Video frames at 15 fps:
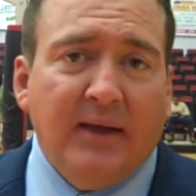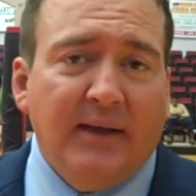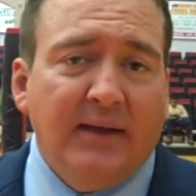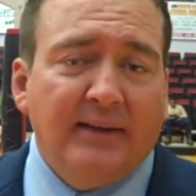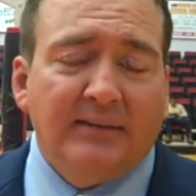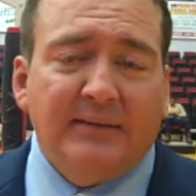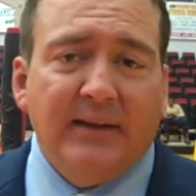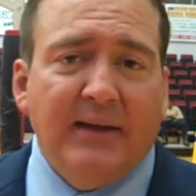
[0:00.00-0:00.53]

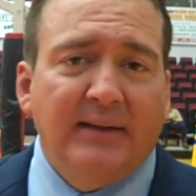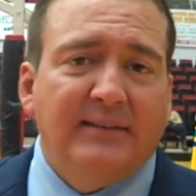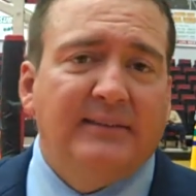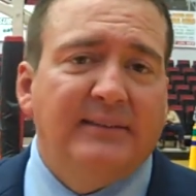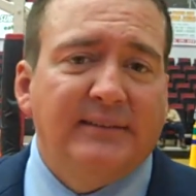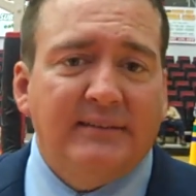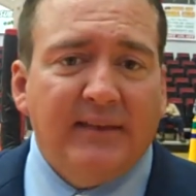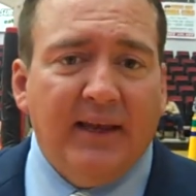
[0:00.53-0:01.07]
against
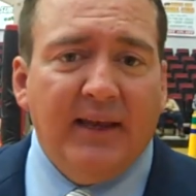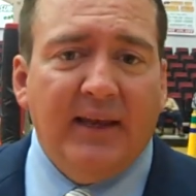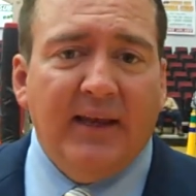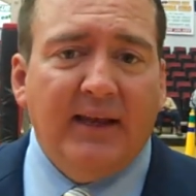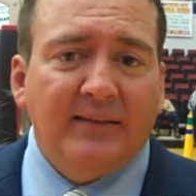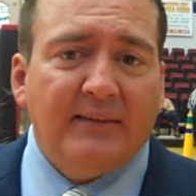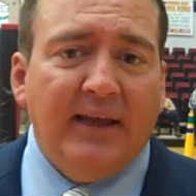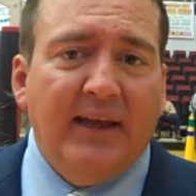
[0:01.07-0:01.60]
Tennessee State, he
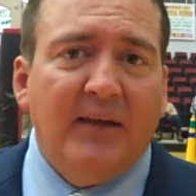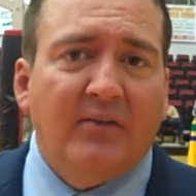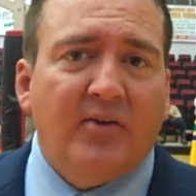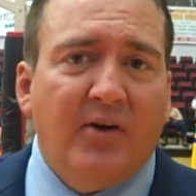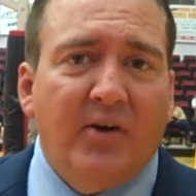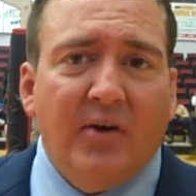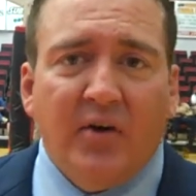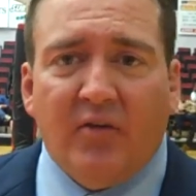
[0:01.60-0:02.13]
has 8
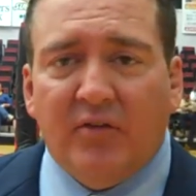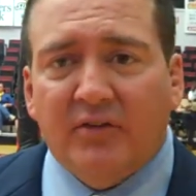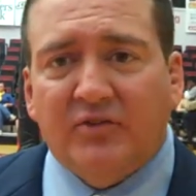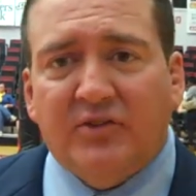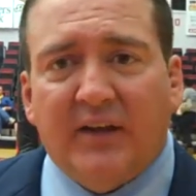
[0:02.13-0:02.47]
turnovers.